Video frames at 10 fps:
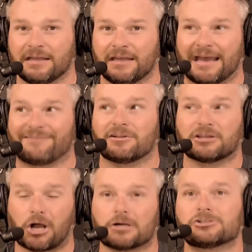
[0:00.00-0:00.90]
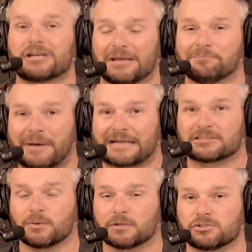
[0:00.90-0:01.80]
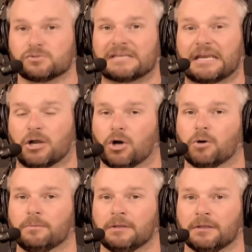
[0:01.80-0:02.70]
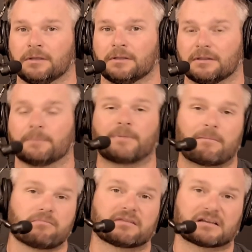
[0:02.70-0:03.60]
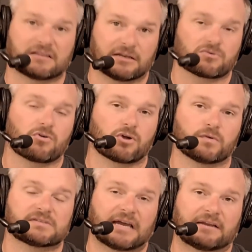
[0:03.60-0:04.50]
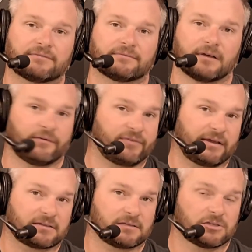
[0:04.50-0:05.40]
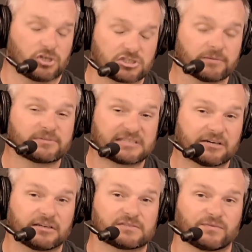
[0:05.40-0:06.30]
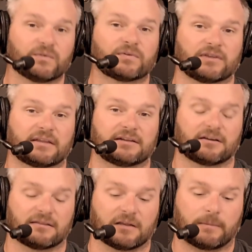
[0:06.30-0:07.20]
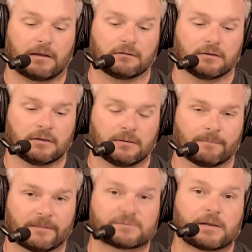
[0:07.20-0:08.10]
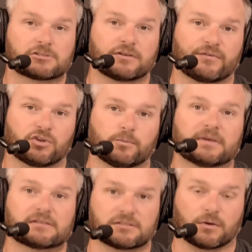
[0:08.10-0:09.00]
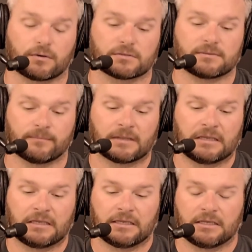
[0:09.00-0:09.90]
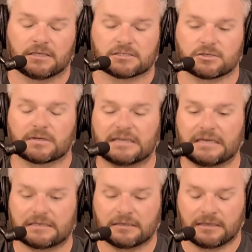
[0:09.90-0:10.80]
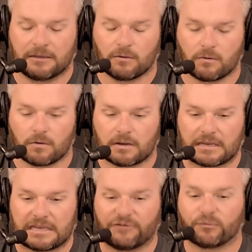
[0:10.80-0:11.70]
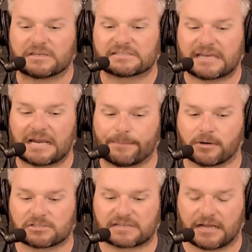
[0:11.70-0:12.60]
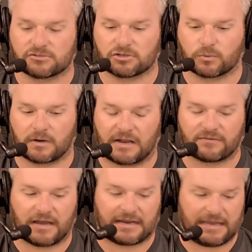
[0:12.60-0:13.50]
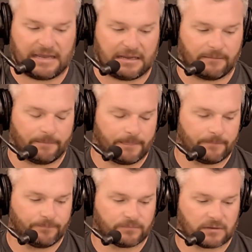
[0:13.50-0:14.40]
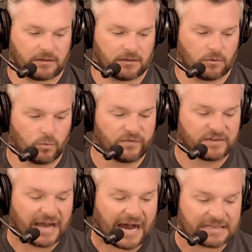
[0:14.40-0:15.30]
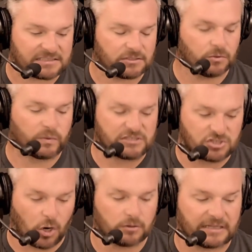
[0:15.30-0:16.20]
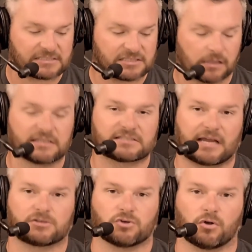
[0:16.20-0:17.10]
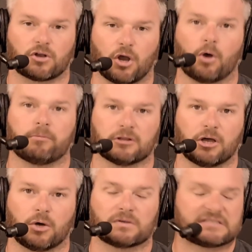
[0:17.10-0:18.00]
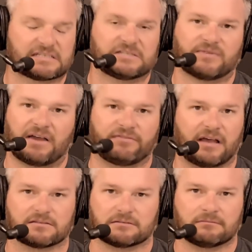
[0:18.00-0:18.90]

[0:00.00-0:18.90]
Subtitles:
have a larger impact on what you take home than probably the clinical growth side of things. Just some serious food for thought there to about, especially for you business owners. So again, if we set up our schedule to where I've got, hey, we don't let Sully's schedule go below 65,000.